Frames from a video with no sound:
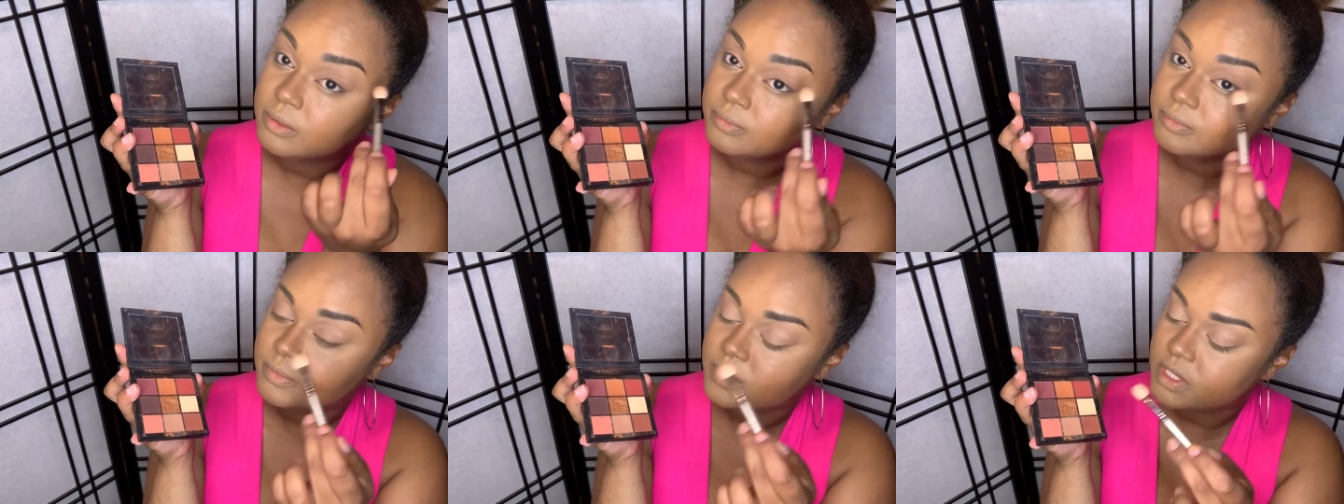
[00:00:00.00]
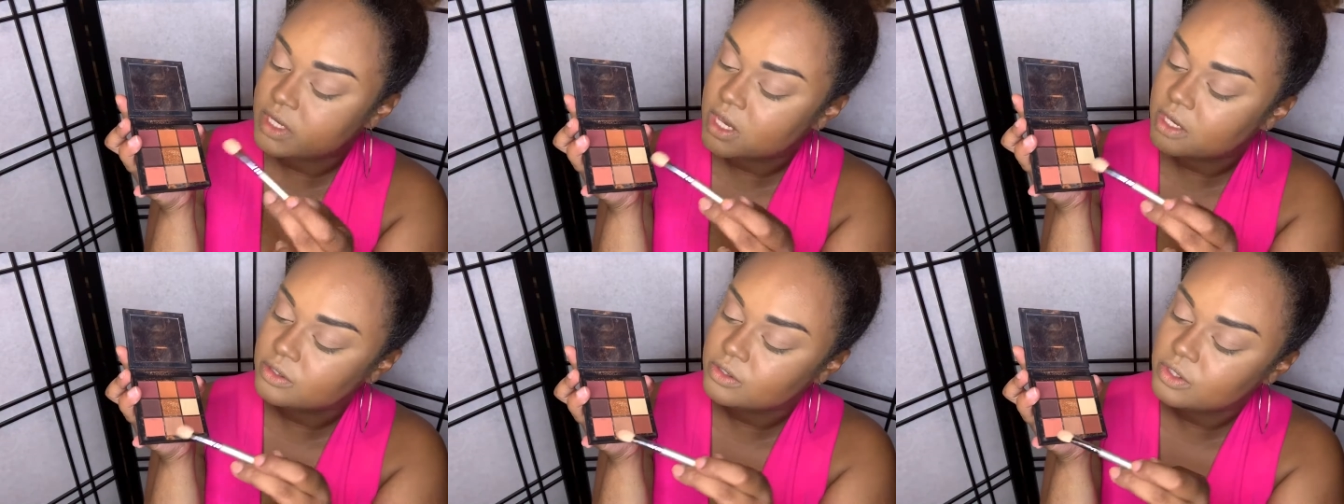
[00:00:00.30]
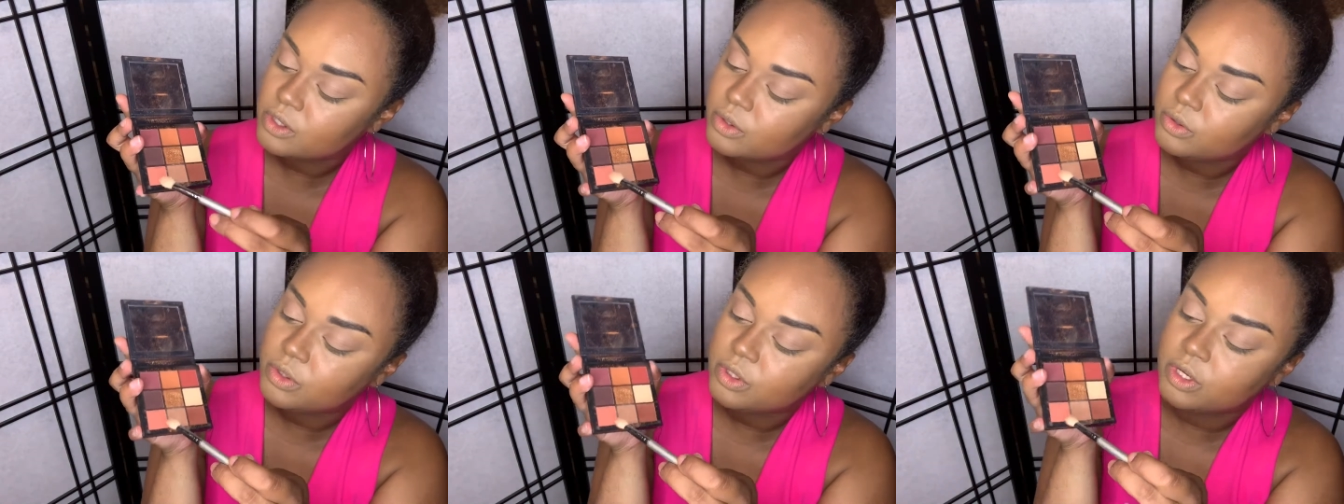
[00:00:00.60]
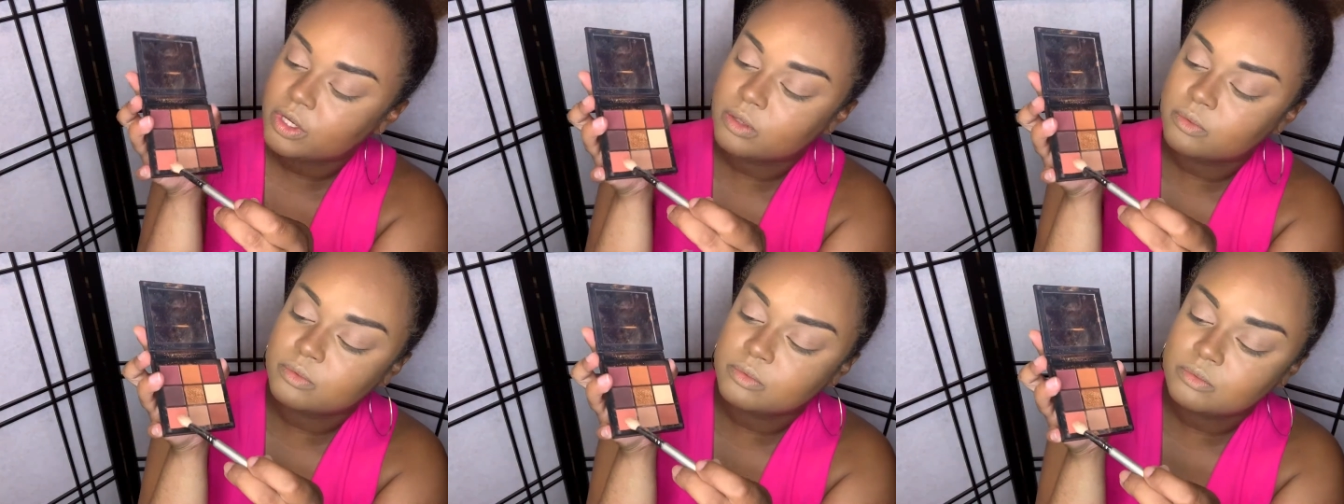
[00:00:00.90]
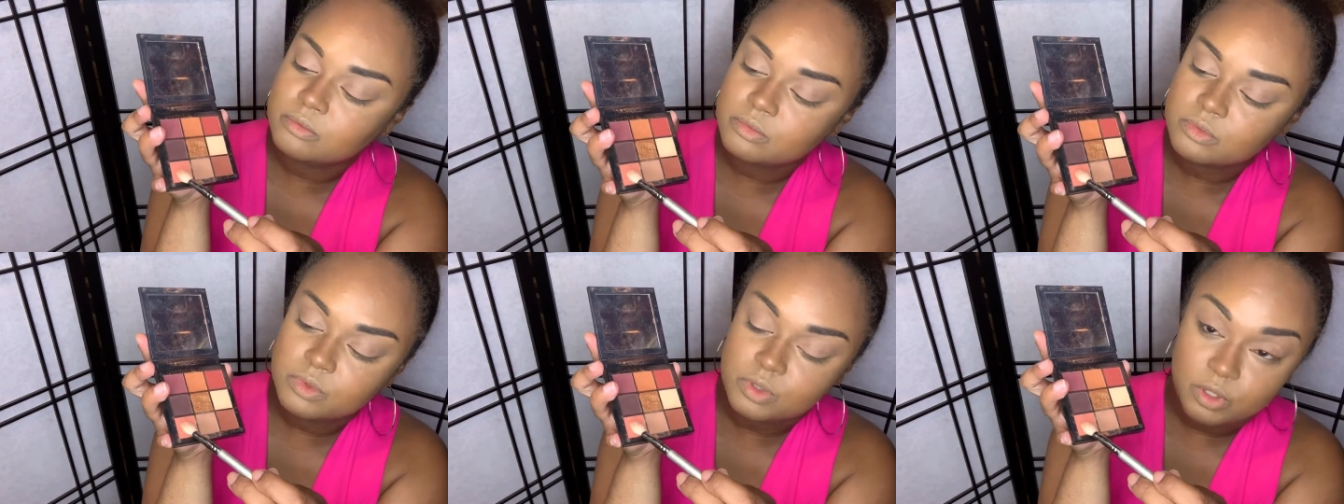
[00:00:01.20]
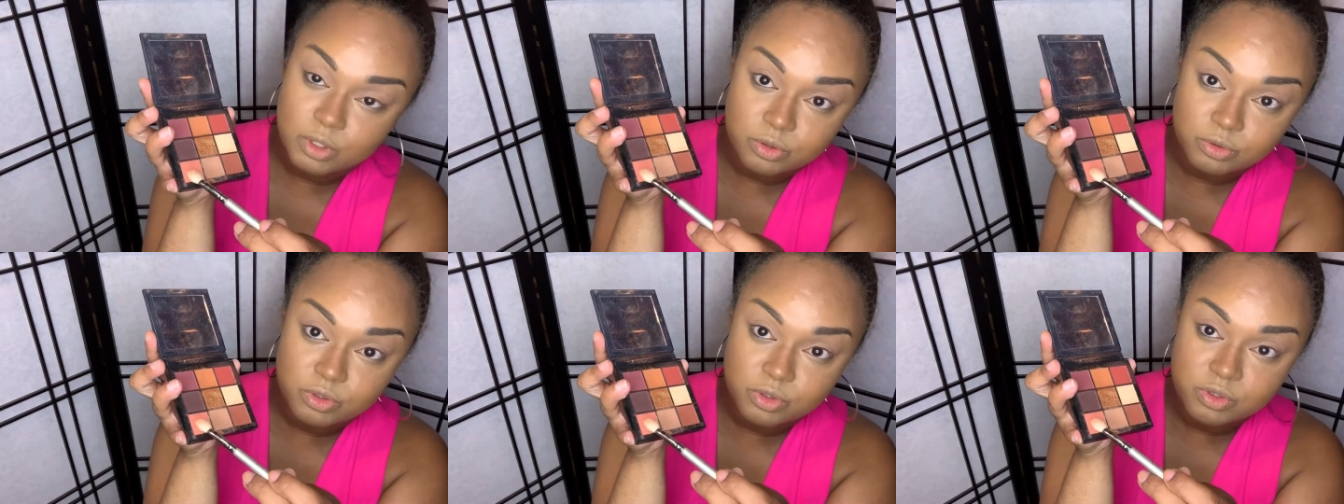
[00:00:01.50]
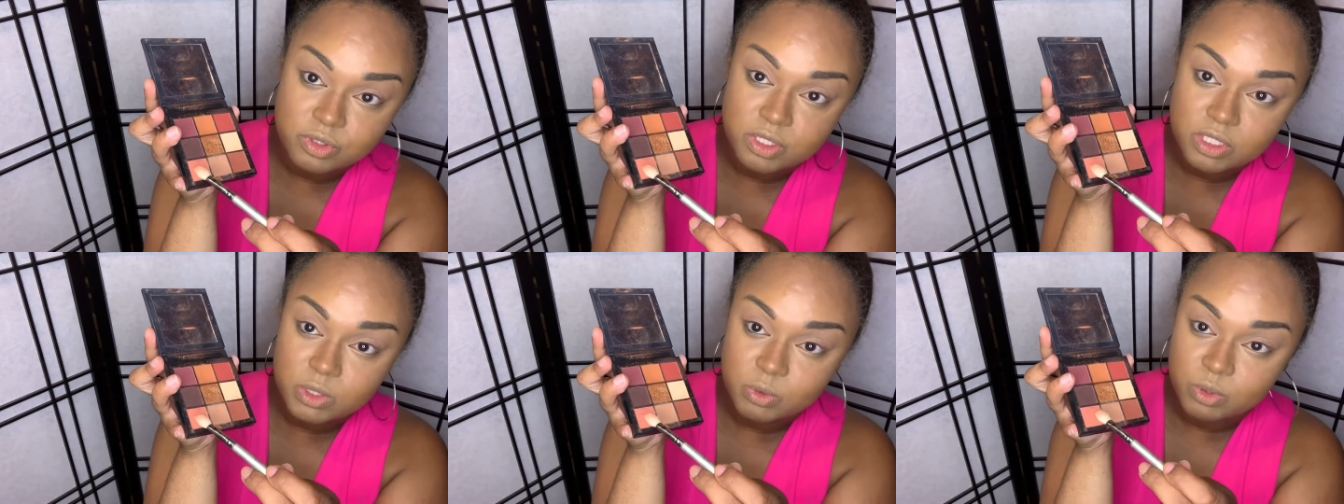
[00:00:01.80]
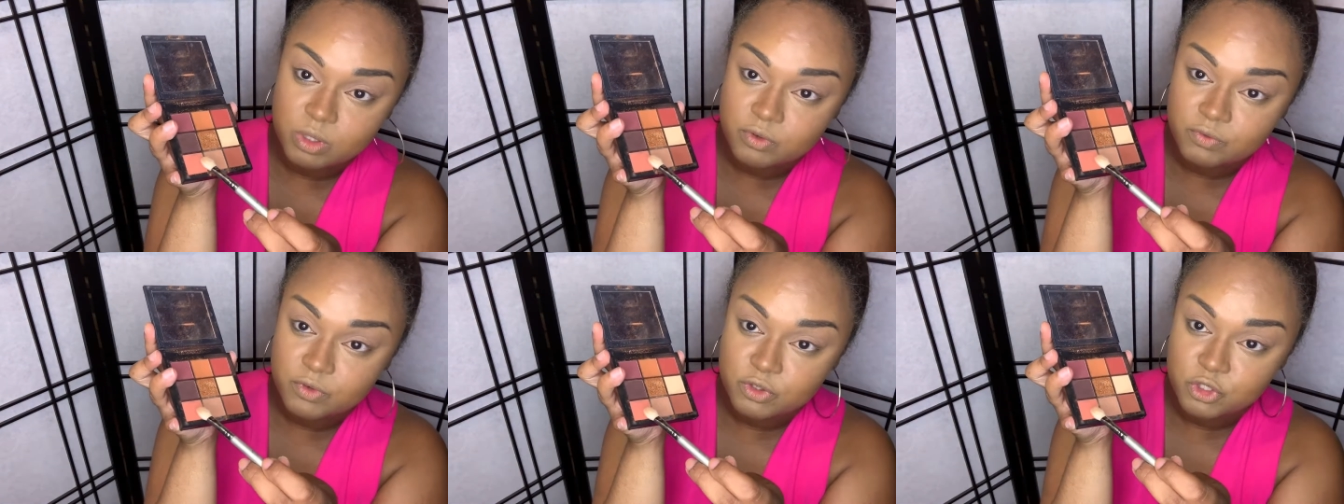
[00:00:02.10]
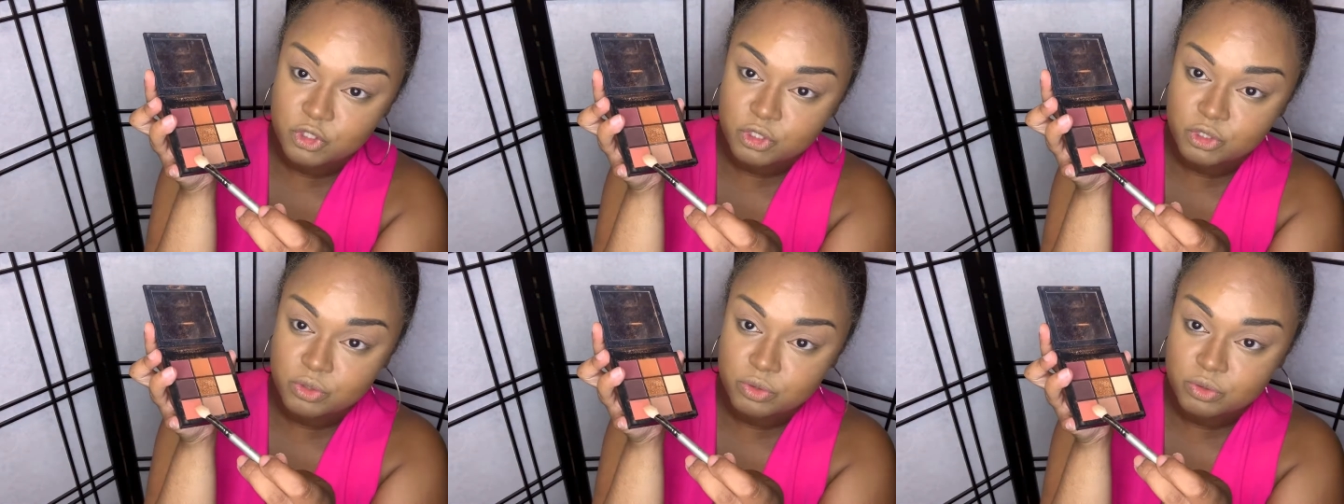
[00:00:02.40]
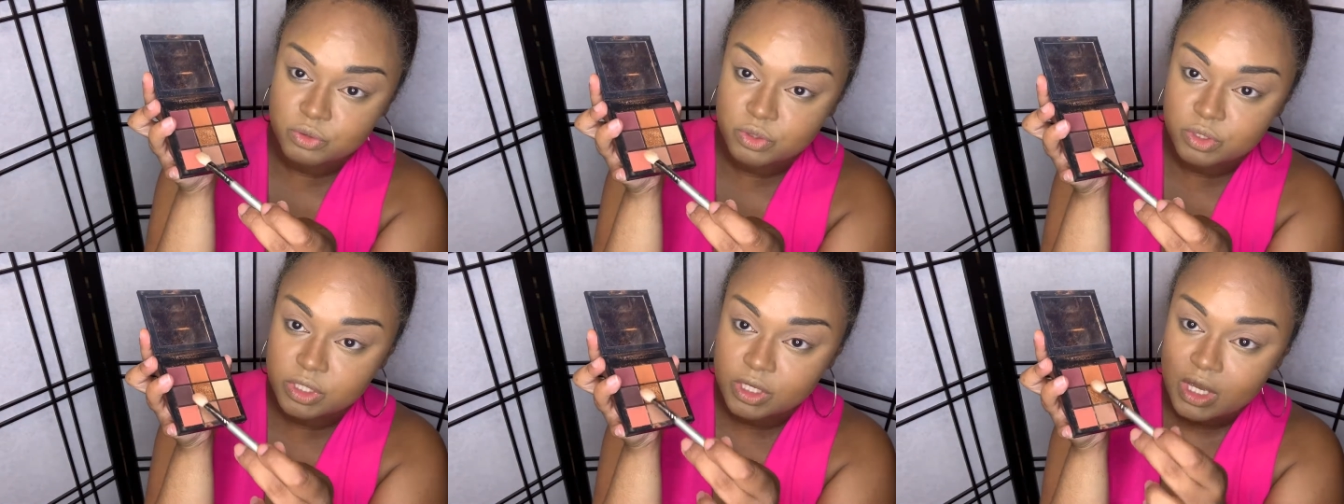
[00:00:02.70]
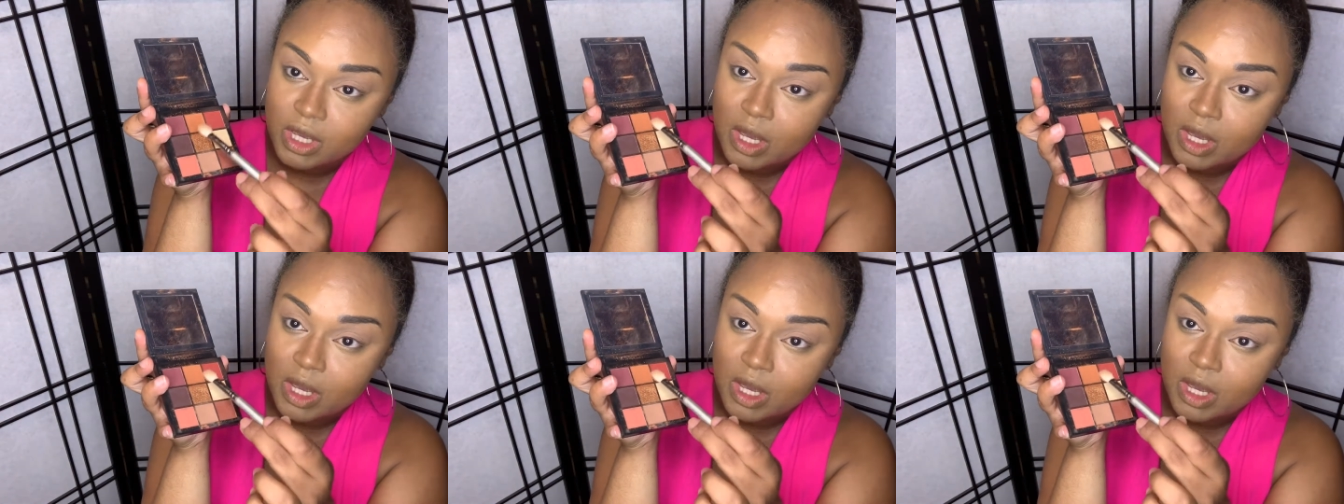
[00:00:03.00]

skin tone, you can, you know, do this one if you choose,